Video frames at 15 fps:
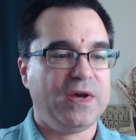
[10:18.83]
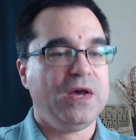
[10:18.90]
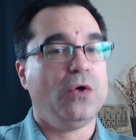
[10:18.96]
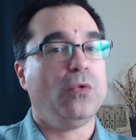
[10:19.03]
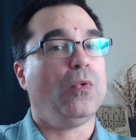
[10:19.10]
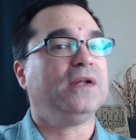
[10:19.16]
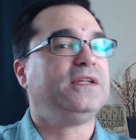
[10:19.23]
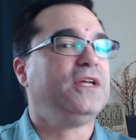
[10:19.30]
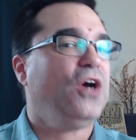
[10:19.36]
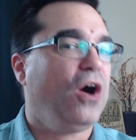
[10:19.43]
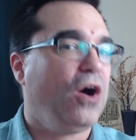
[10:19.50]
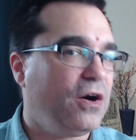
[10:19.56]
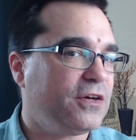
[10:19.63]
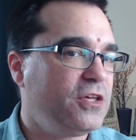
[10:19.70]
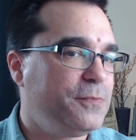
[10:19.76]
what the
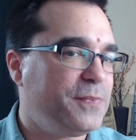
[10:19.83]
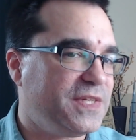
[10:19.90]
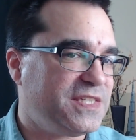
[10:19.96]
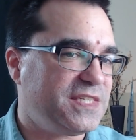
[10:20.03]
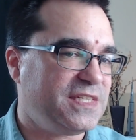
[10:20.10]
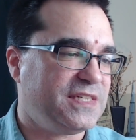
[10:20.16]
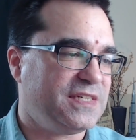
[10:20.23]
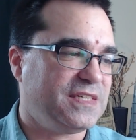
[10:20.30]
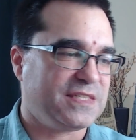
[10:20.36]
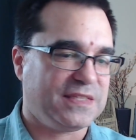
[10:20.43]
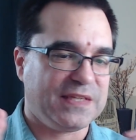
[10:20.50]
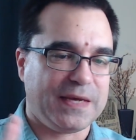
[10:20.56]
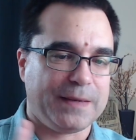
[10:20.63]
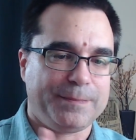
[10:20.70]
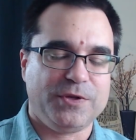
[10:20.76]
occupancy is in
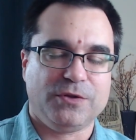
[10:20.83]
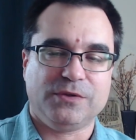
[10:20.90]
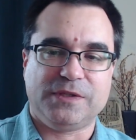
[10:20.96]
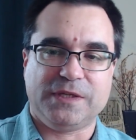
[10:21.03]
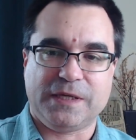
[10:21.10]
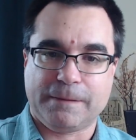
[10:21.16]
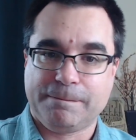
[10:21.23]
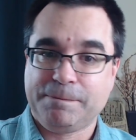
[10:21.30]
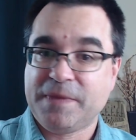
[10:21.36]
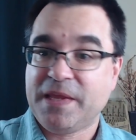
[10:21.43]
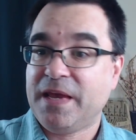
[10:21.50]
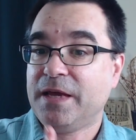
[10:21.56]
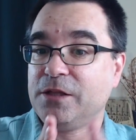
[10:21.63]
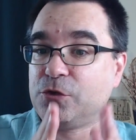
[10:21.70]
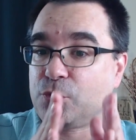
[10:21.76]
that building,
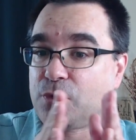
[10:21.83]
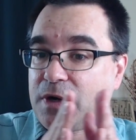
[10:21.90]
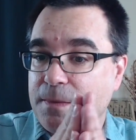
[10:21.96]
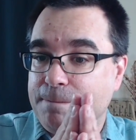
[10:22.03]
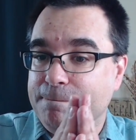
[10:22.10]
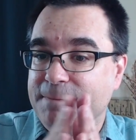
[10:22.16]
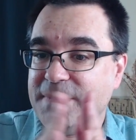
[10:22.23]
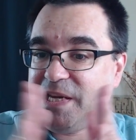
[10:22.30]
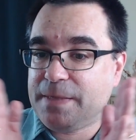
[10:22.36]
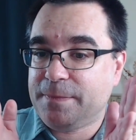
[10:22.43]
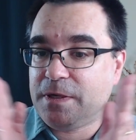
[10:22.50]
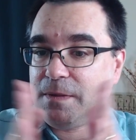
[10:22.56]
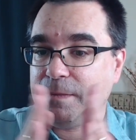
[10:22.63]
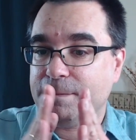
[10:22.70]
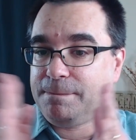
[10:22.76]
there are
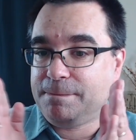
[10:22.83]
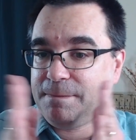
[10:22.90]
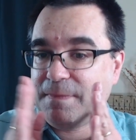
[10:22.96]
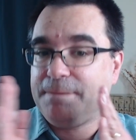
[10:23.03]
minimum